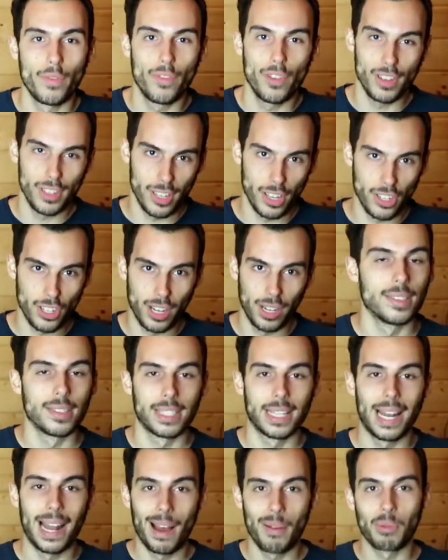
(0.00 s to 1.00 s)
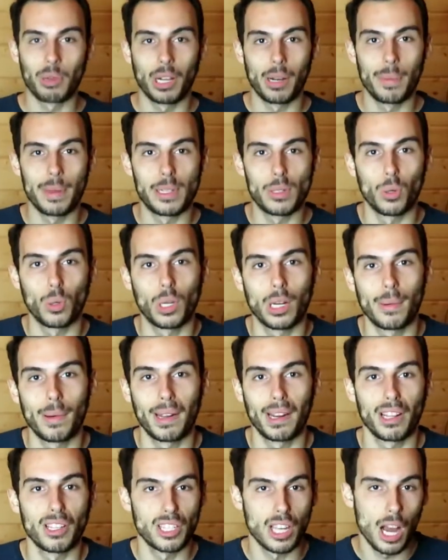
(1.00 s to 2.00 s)
TheTravelEnthusiast channel. Today I'm going to be talking
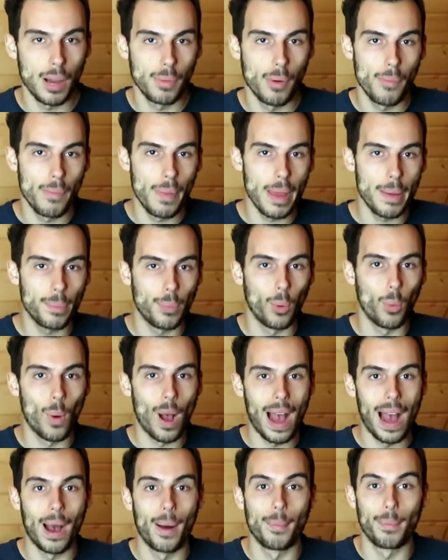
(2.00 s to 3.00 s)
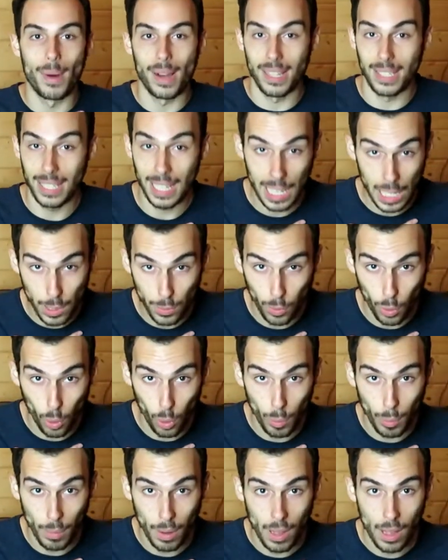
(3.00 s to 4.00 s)
about the type of people at my sixth
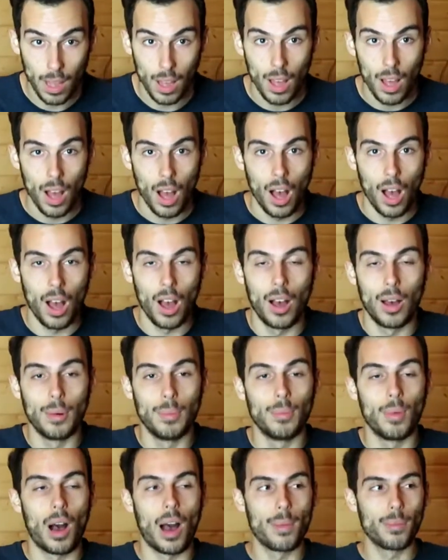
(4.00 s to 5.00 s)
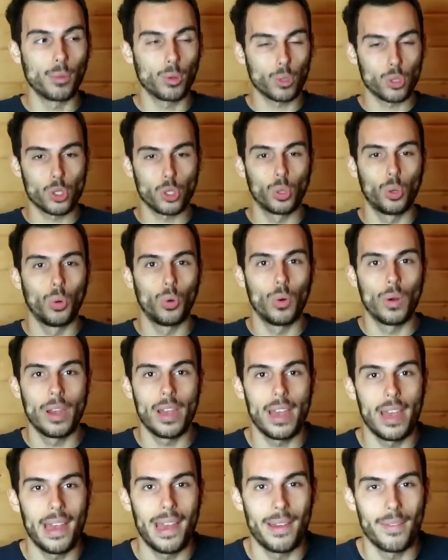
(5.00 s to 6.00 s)
form. I'm not sure
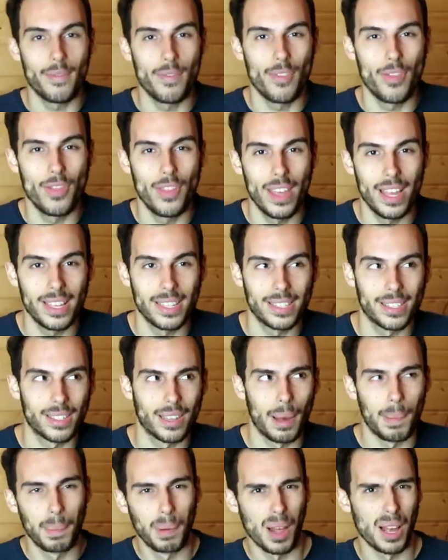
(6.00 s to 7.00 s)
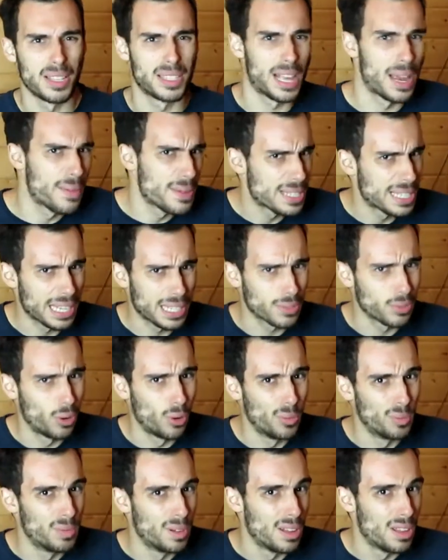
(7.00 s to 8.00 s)
if this applies to every sixth
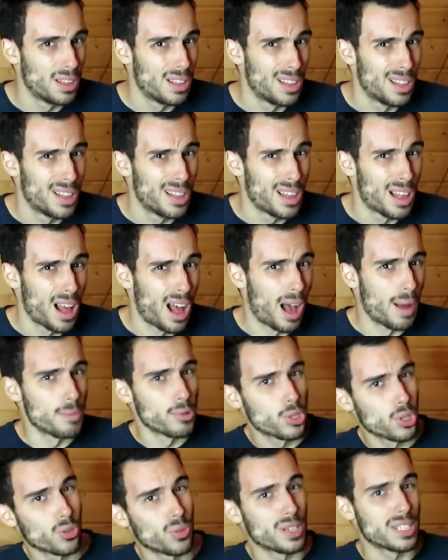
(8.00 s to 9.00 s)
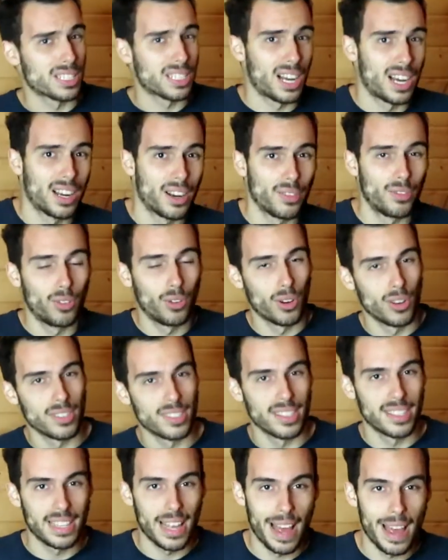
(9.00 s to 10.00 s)
form. I'm sure it kind of
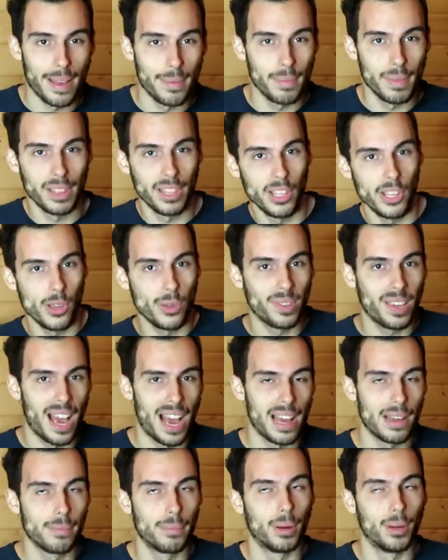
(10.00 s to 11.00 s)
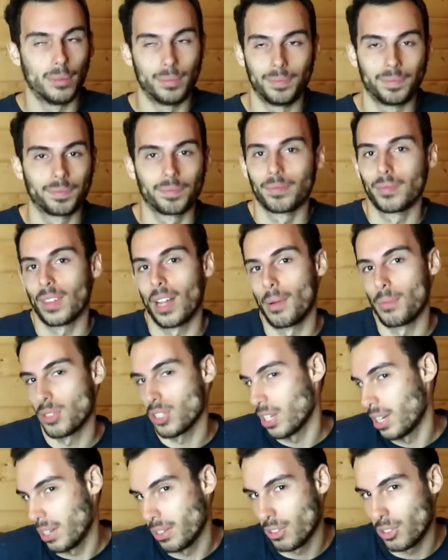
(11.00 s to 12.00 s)
follows the same in the UK, but I'm
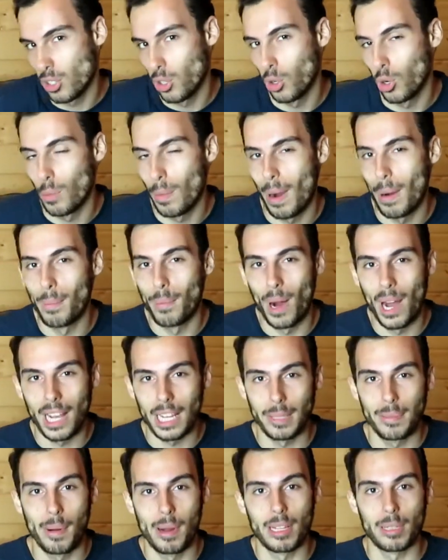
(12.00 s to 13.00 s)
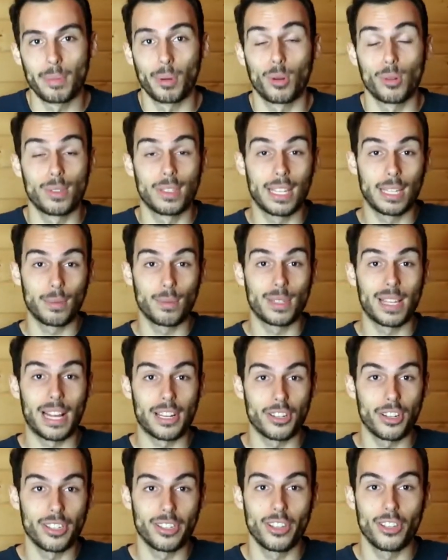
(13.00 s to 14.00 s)
just going to talk about my experience because this was
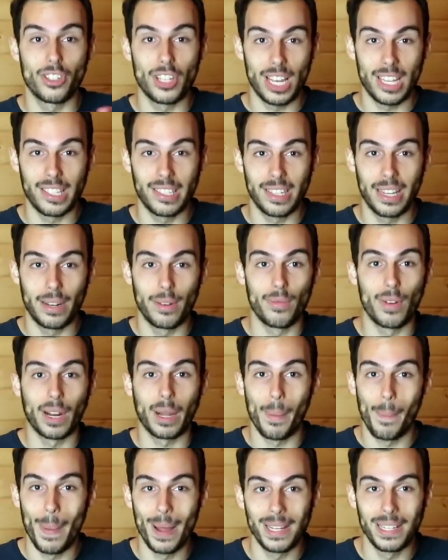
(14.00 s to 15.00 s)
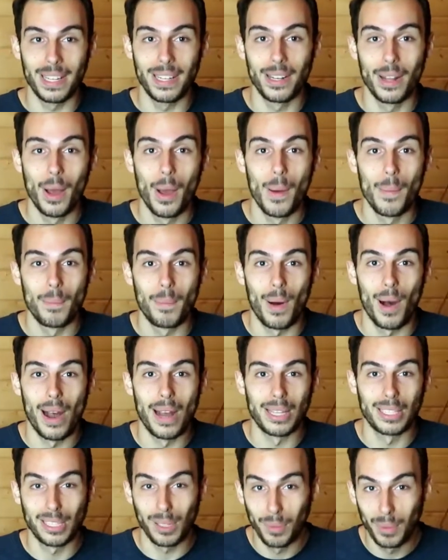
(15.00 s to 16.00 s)
actually suggested, recommended
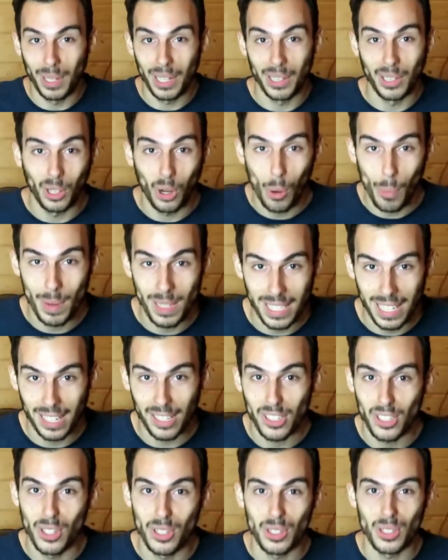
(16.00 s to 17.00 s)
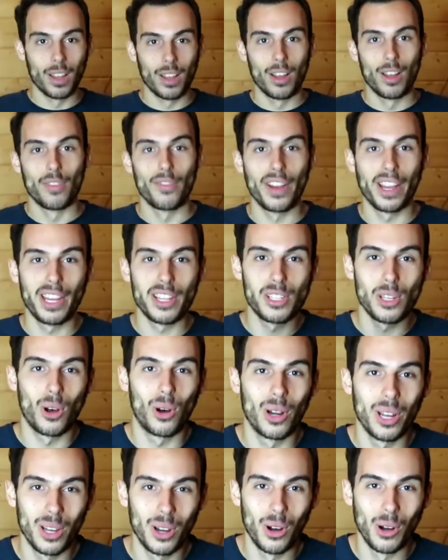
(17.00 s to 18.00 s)
by someone in the comment section. Thank you to
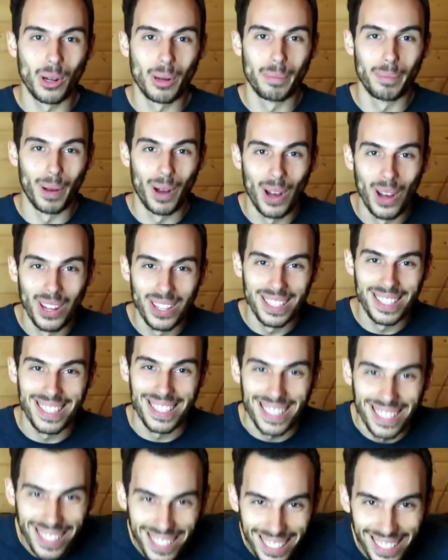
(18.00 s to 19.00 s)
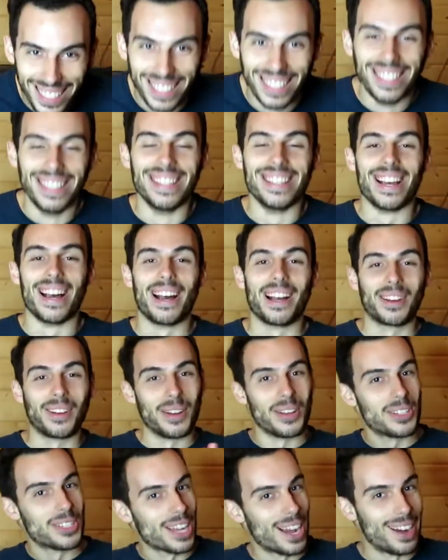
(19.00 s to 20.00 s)
Holly Hot Birds, a
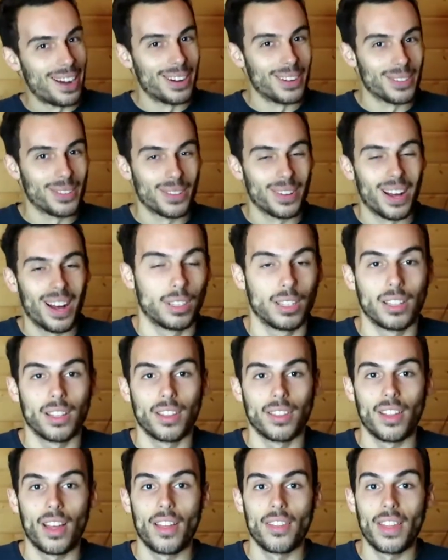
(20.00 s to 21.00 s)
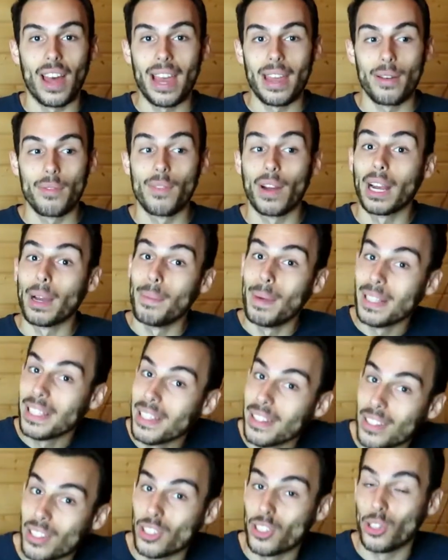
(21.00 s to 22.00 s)
quick shout out. They
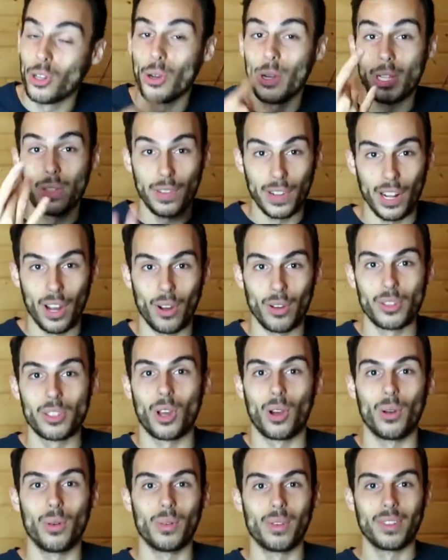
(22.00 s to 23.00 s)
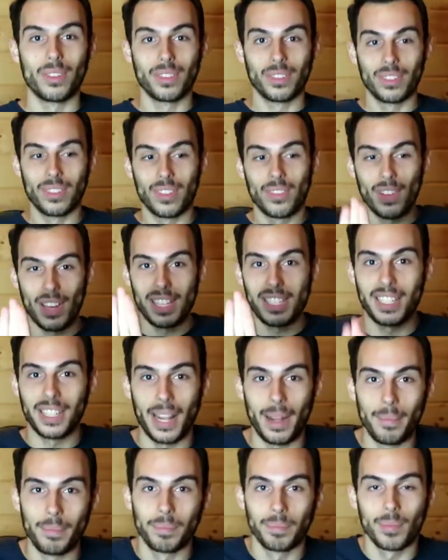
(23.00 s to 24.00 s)
recommended to do this video, so thanks to
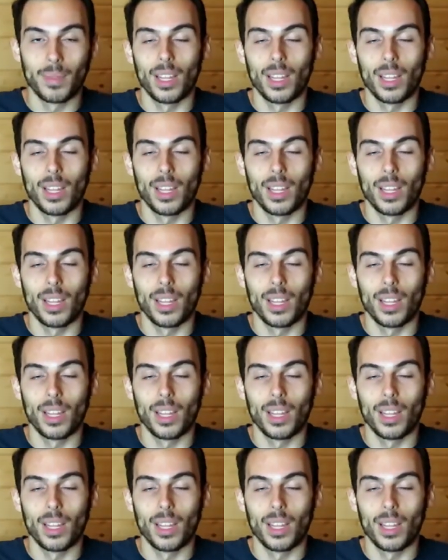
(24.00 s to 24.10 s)
them.